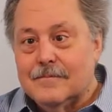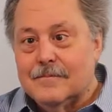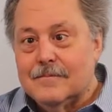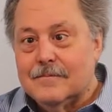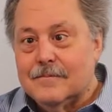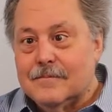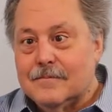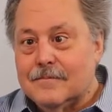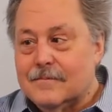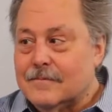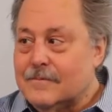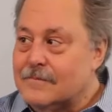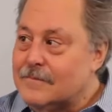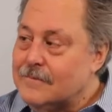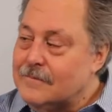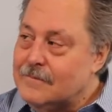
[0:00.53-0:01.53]

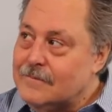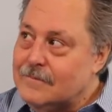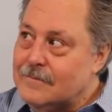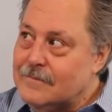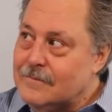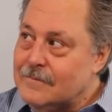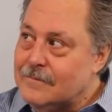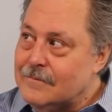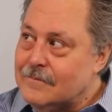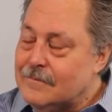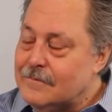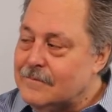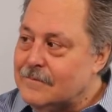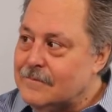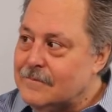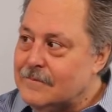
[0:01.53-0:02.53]

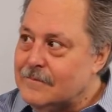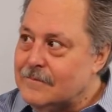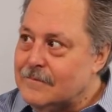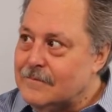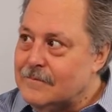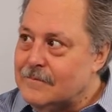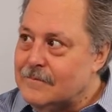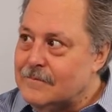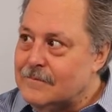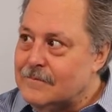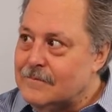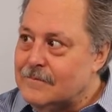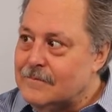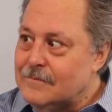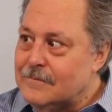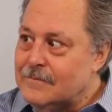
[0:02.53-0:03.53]

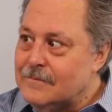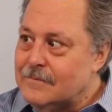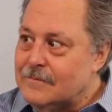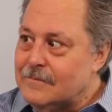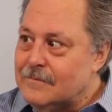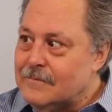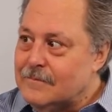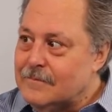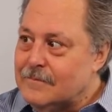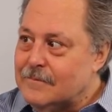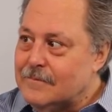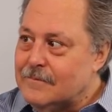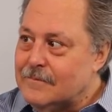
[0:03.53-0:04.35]
No words are spoken by the person on screen.